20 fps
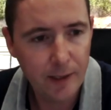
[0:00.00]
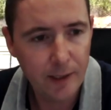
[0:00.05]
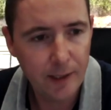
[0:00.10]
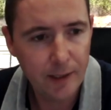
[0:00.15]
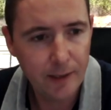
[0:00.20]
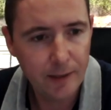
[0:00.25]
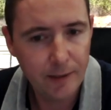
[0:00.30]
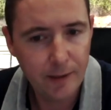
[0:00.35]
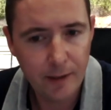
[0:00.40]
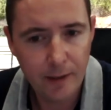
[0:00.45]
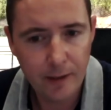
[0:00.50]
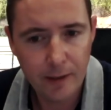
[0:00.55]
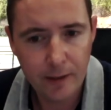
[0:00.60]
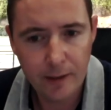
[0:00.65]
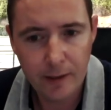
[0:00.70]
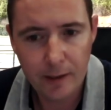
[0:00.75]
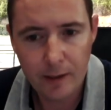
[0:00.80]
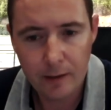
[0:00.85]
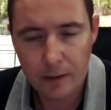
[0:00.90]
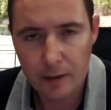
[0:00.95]
And uh,
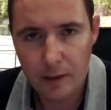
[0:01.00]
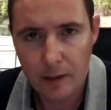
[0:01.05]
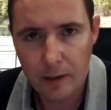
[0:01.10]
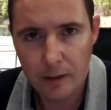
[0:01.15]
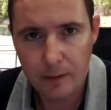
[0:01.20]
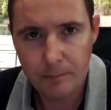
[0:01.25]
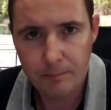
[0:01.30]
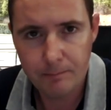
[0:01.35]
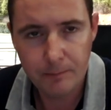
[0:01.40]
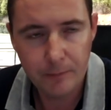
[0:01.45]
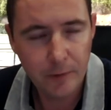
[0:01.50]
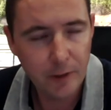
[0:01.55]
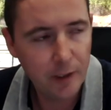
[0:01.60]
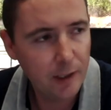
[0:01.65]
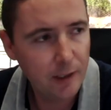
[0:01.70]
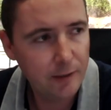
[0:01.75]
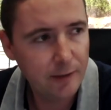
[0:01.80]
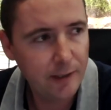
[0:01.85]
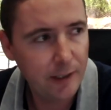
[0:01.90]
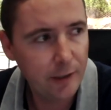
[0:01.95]
yeah, gotta you
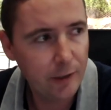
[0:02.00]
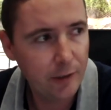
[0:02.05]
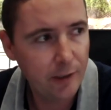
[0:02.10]
gotta take